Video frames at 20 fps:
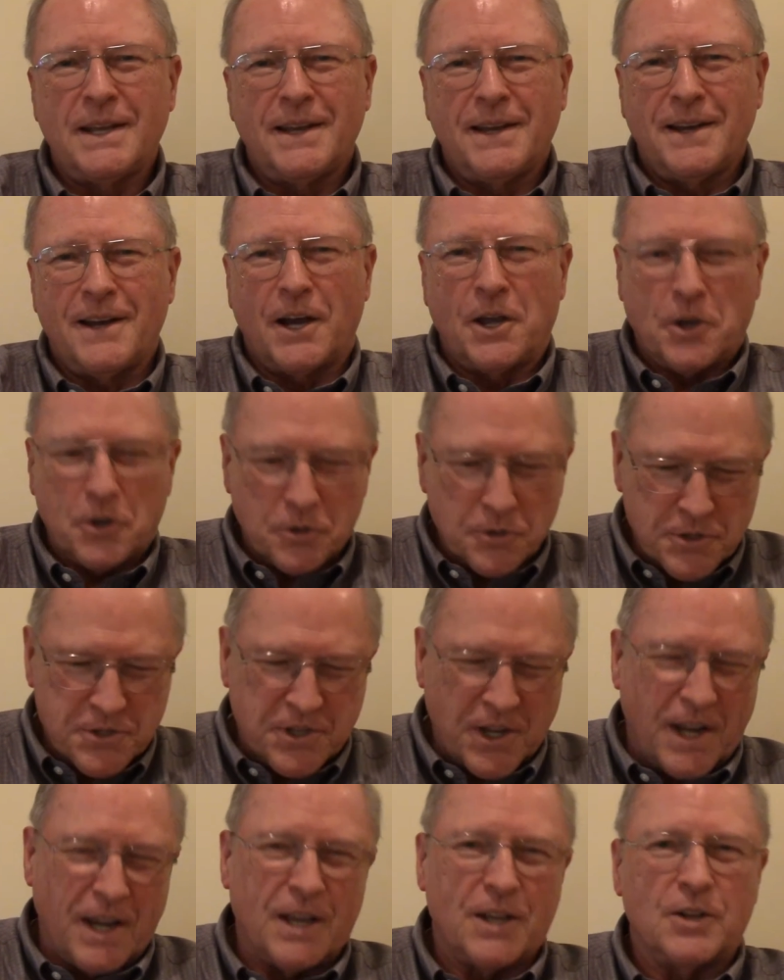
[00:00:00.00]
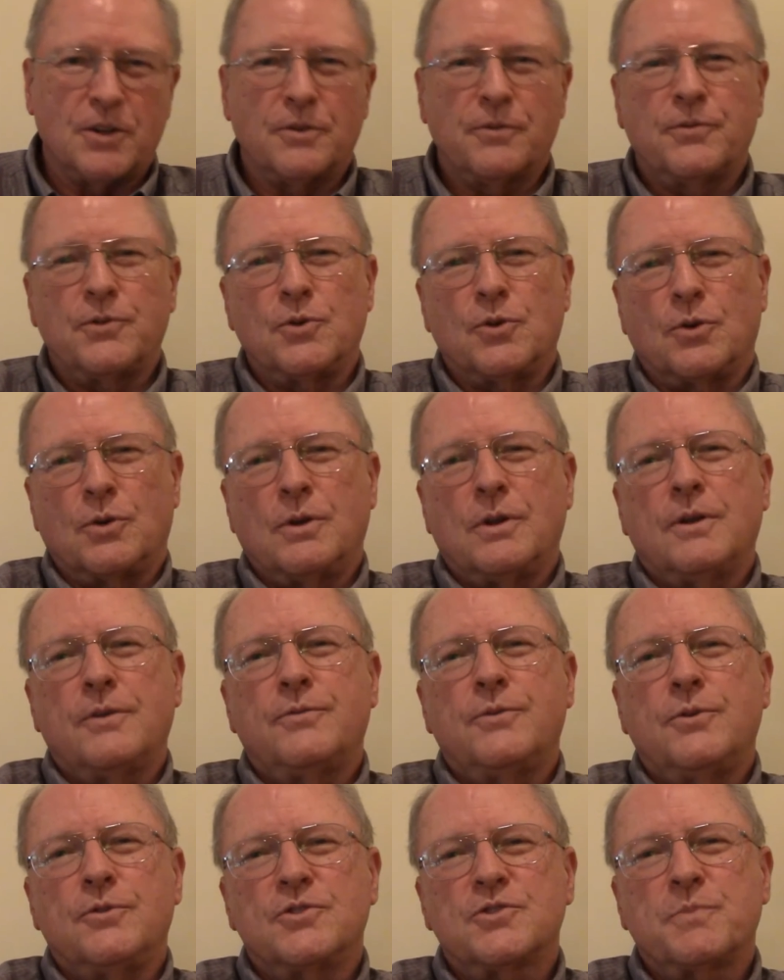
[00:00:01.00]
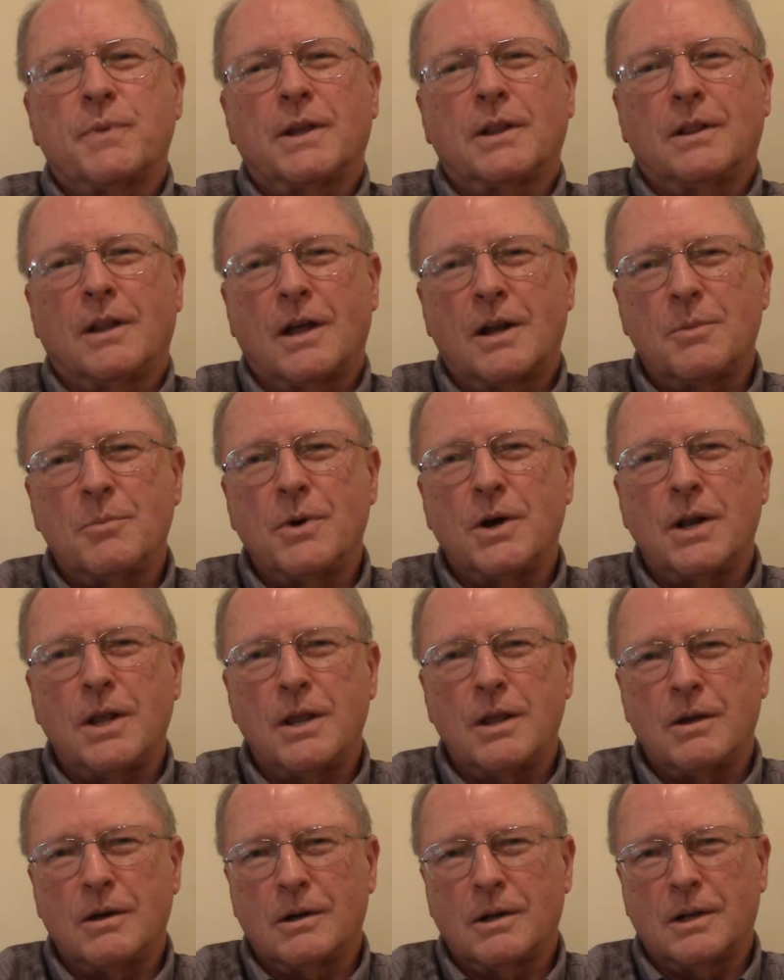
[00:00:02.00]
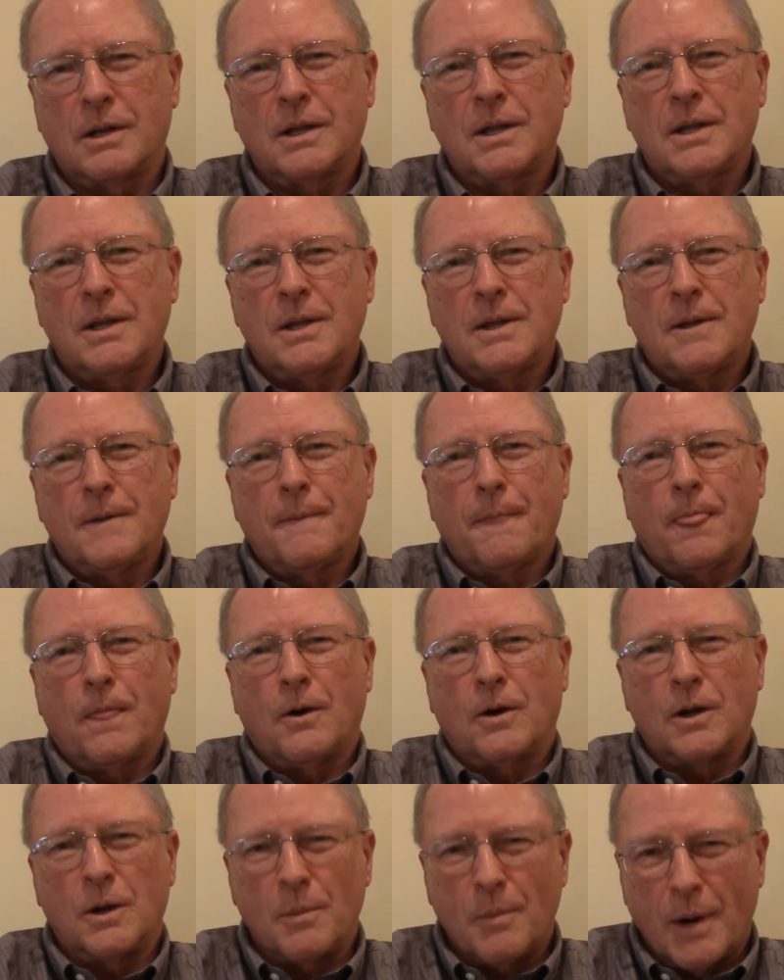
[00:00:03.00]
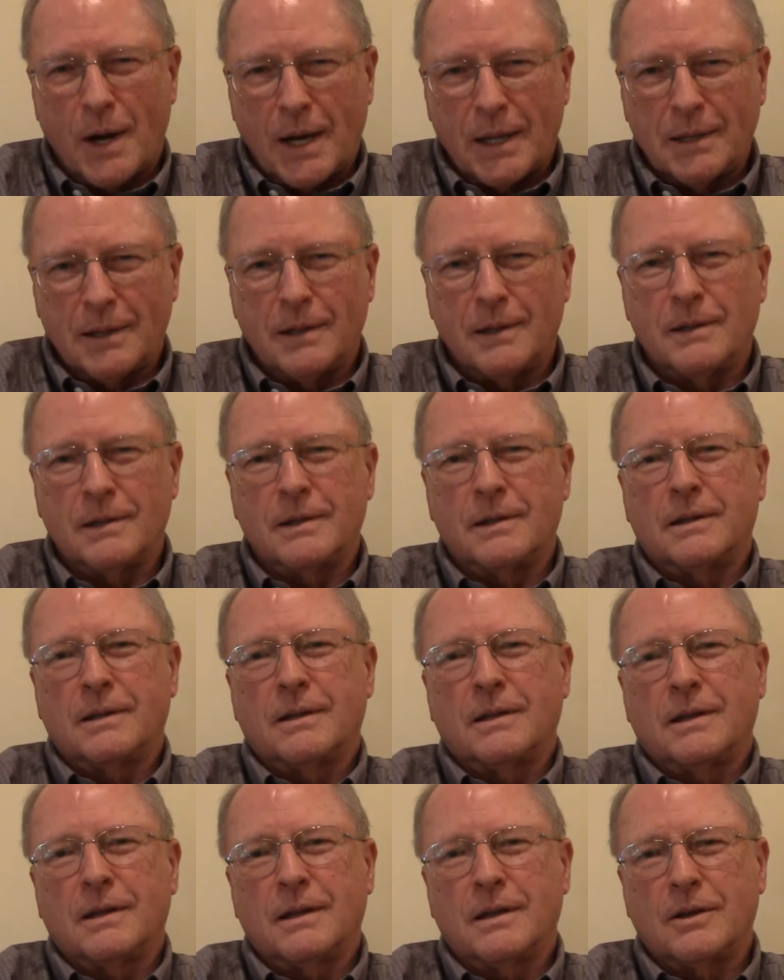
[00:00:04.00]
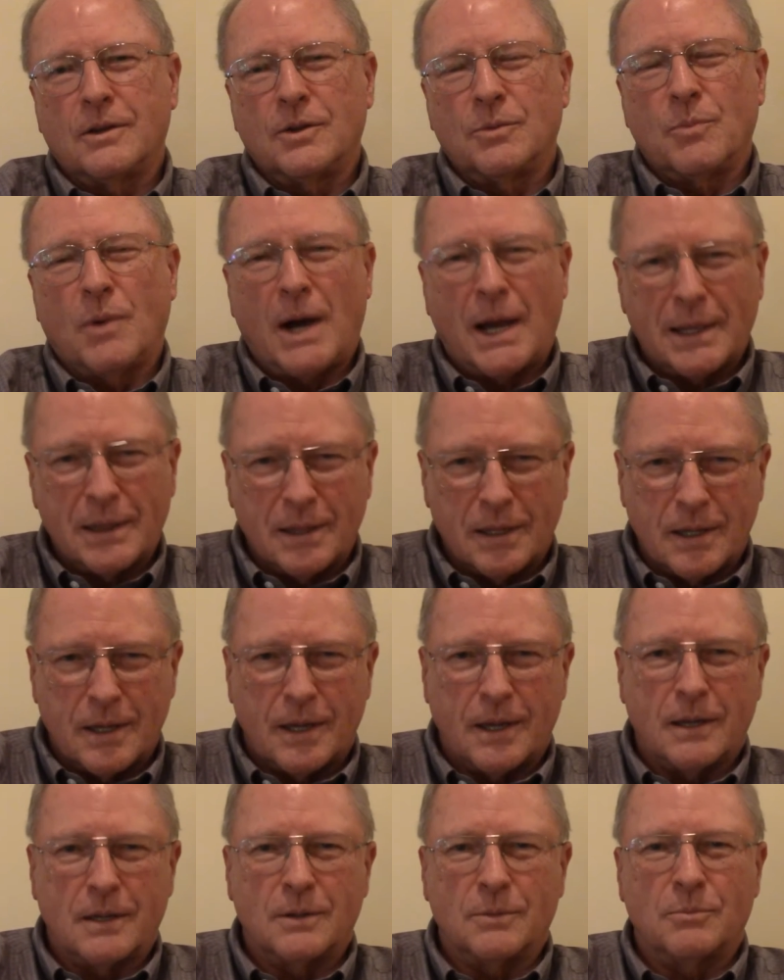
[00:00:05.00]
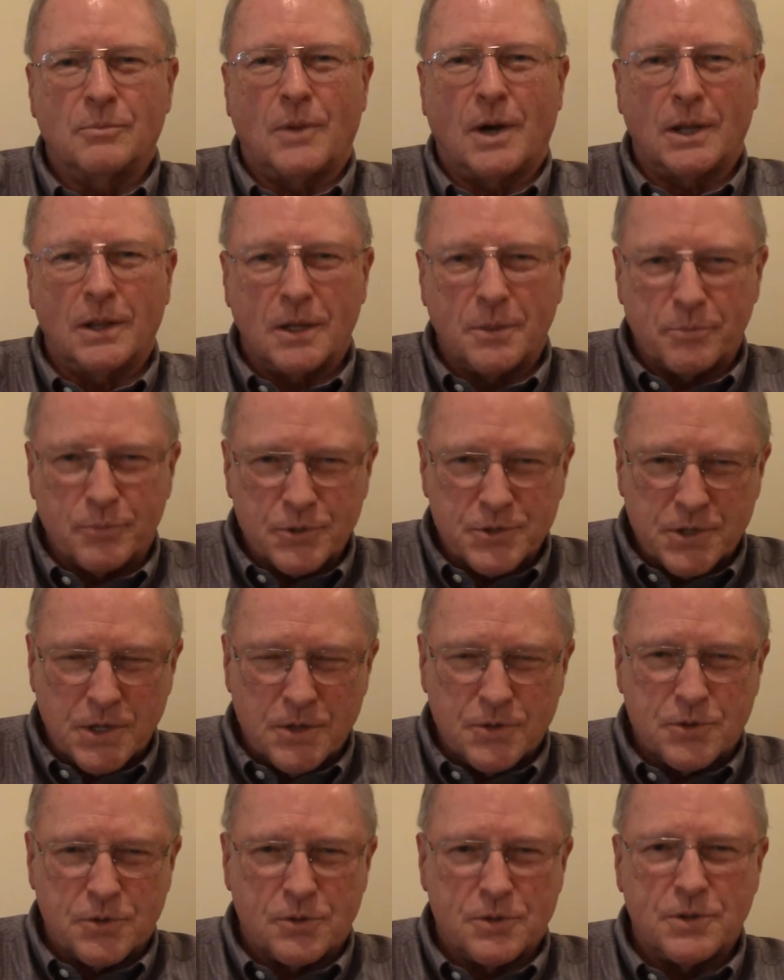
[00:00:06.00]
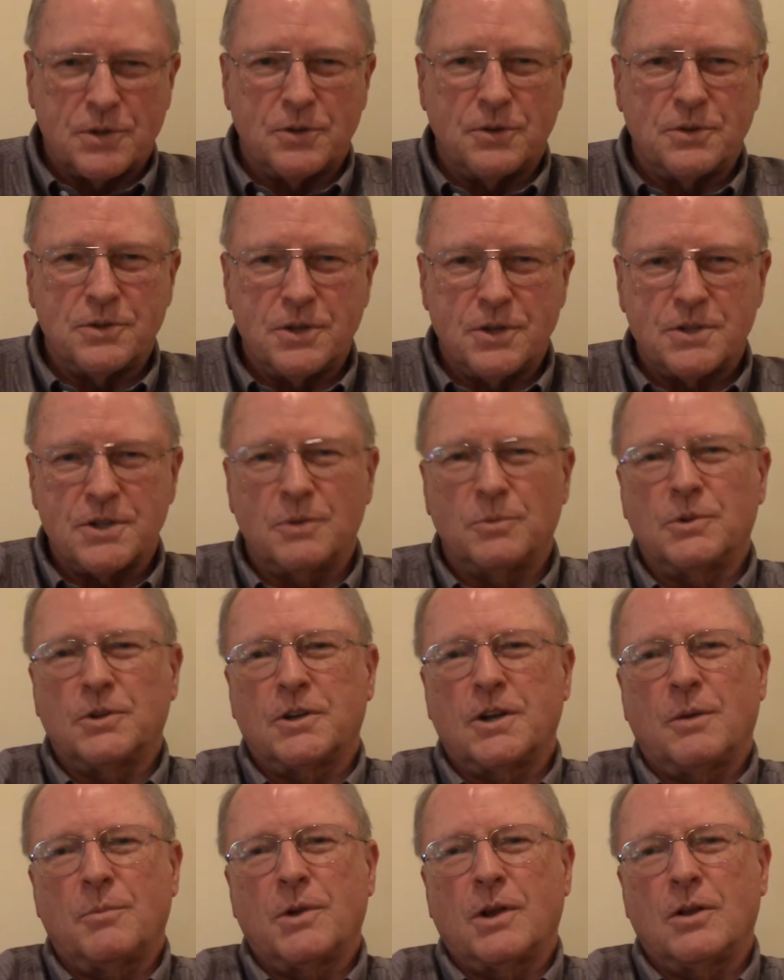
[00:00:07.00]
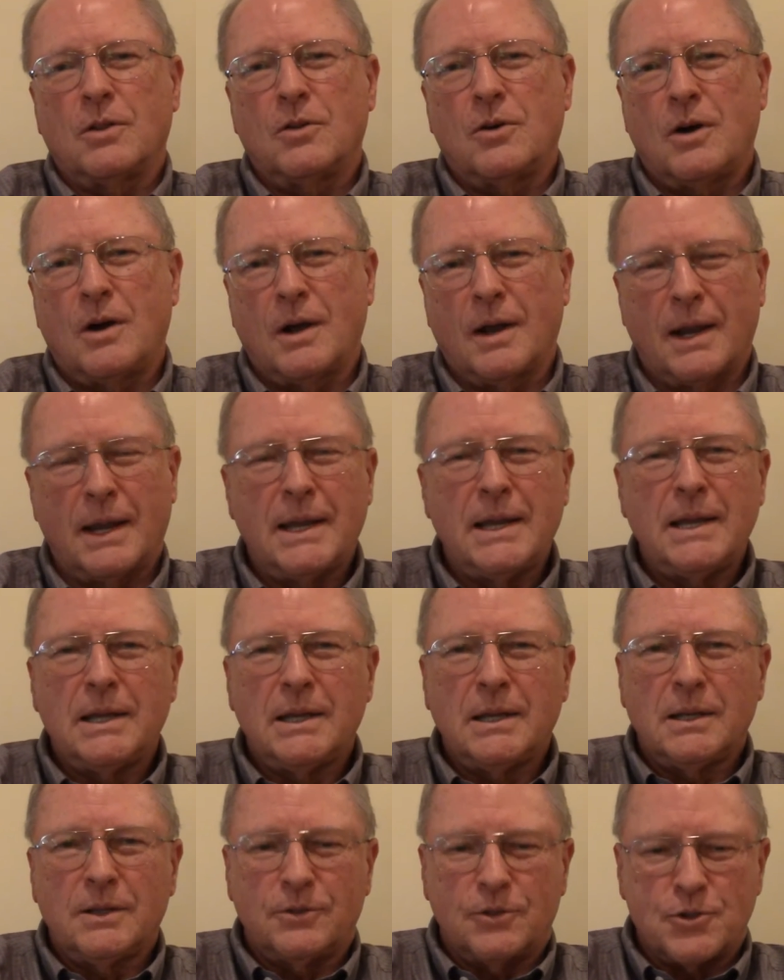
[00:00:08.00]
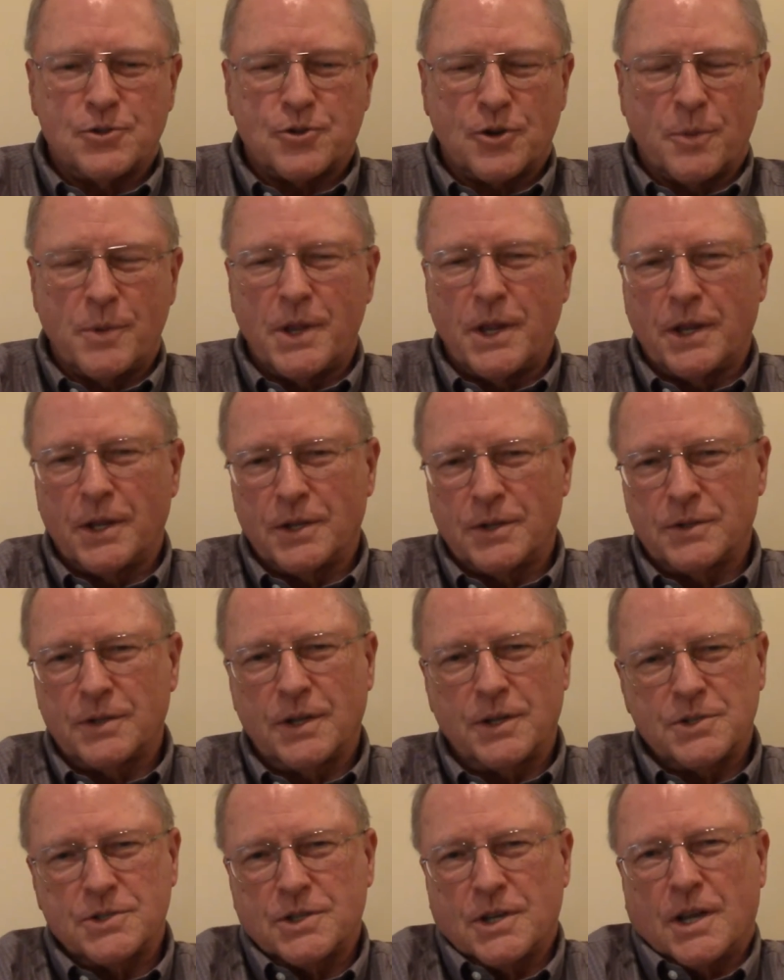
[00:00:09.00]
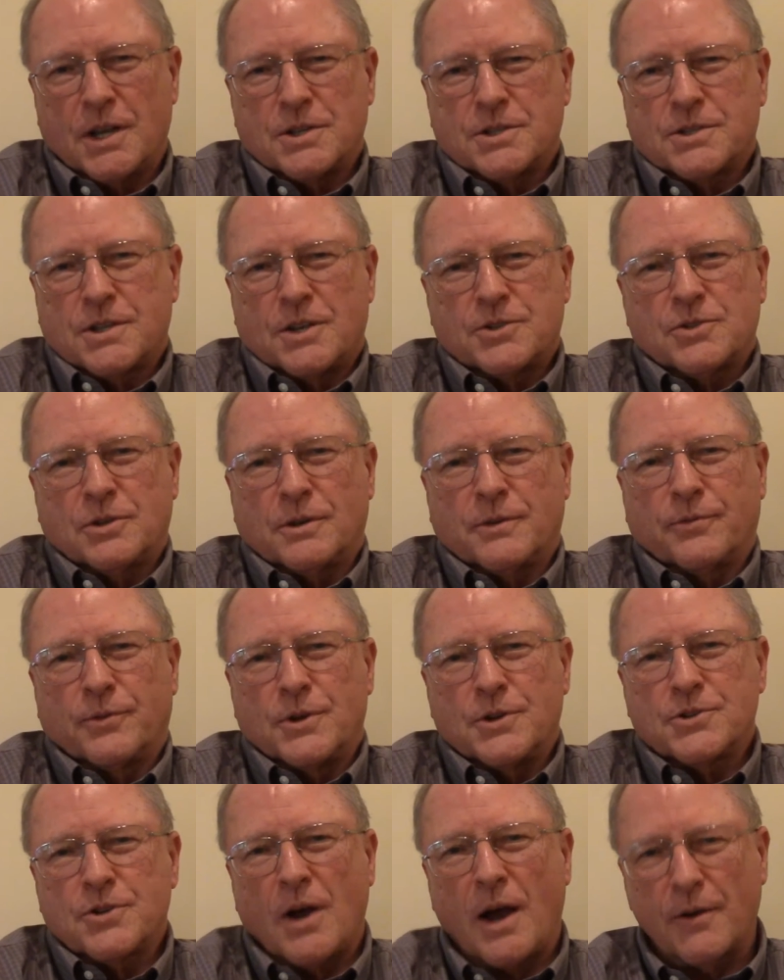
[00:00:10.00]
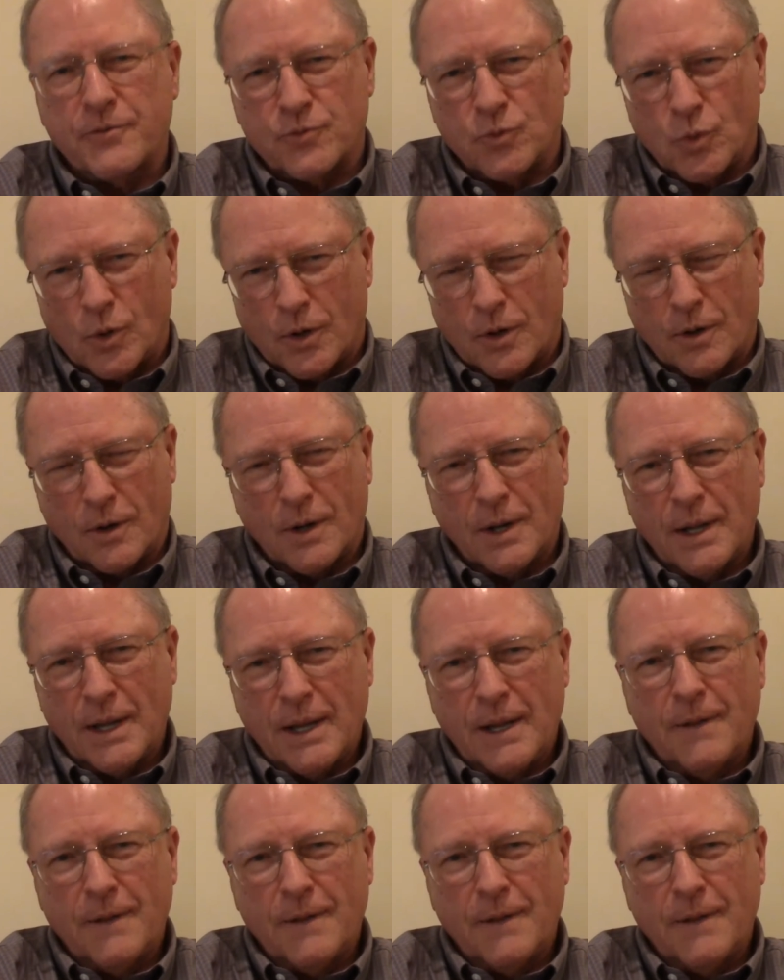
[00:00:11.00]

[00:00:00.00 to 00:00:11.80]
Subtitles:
I understand if you spend a lot of money on a model and modeling procedures, and you see someone coming along distributing it as essentially free software,